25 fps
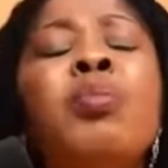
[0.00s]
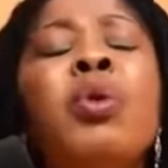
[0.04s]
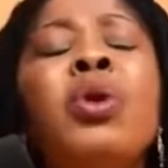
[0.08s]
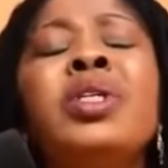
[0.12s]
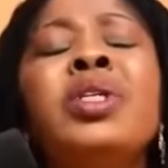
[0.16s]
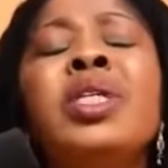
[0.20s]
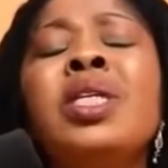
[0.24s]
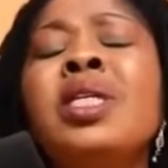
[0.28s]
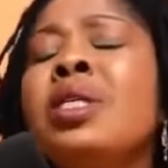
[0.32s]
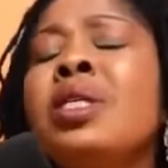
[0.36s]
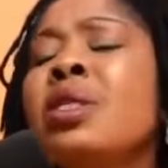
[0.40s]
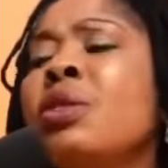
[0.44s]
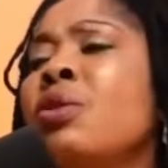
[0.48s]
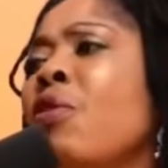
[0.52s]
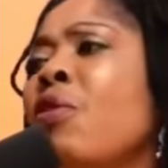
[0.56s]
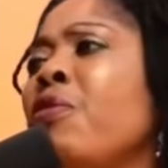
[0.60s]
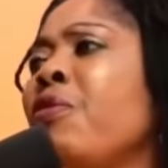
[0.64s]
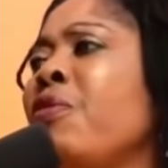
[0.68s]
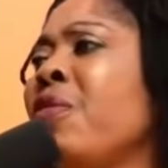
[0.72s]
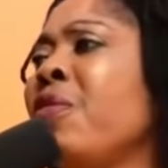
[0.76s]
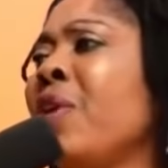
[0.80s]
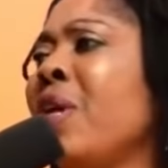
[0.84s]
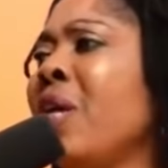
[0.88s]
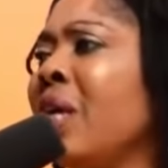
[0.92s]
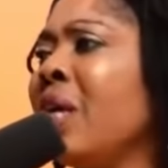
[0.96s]
body is not
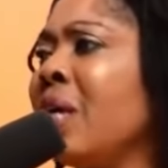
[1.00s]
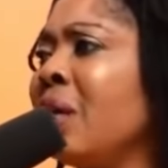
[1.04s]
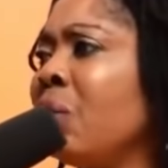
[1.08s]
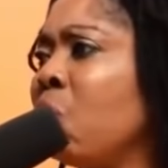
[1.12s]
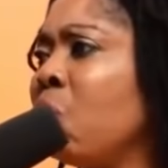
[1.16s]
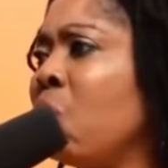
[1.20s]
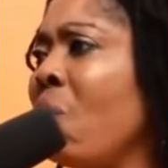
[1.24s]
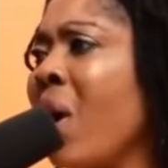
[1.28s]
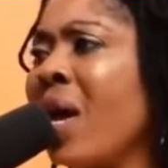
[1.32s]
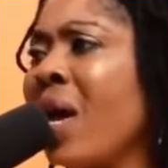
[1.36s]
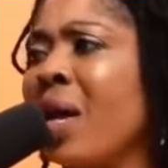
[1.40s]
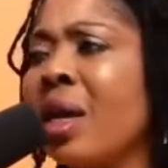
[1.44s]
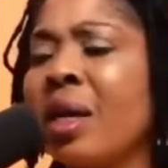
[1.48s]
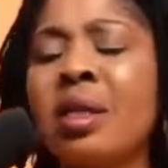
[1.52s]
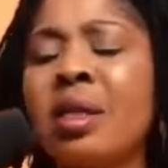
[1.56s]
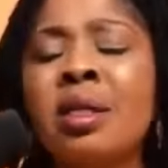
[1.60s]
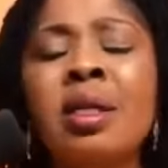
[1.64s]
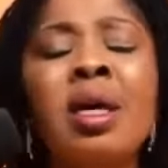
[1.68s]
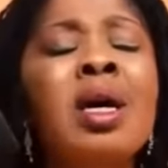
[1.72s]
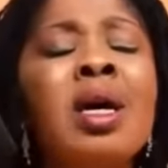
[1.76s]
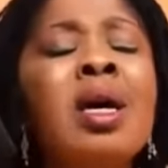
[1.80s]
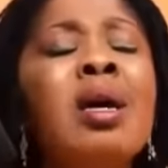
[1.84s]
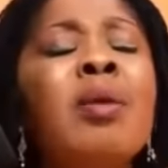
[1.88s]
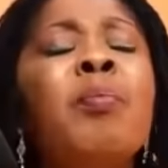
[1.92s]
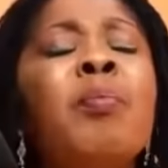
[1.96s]
feeling well.
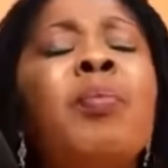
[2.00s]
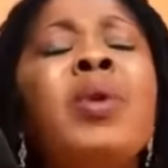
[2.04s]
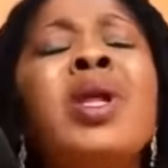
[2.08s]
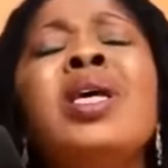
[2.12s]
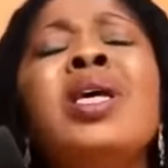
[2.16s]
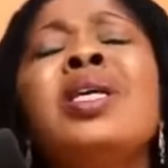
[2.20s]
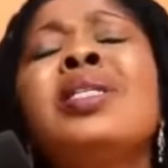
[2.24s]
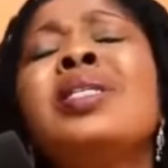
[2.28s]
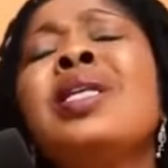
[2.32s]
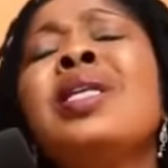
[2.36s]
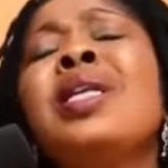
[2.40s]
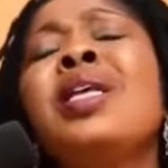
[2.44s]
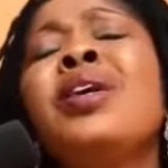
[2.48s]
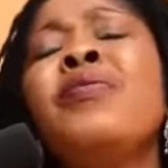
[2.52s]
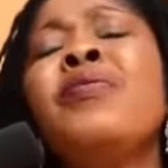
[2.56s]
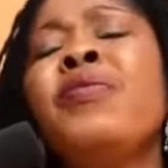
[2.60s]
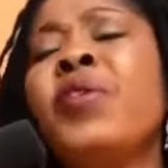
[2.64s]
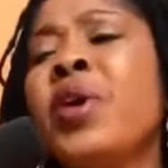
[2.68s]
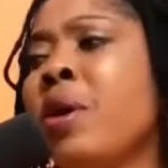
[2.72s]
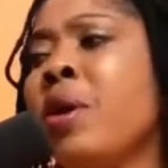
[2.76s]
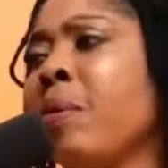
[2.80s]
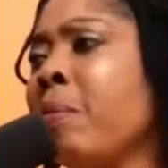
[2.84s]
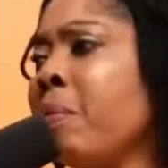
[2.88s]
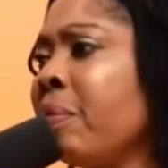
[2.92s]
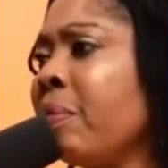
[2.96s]
Please leave
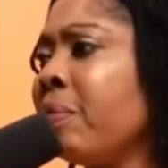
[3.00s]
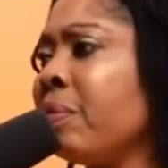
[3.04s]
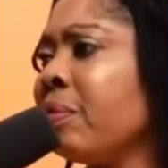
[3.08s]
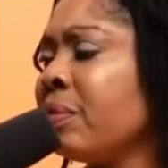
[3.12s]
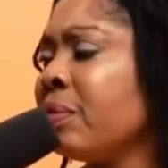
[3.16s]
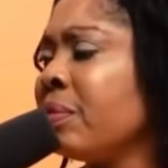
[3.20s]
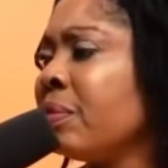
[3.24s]
him.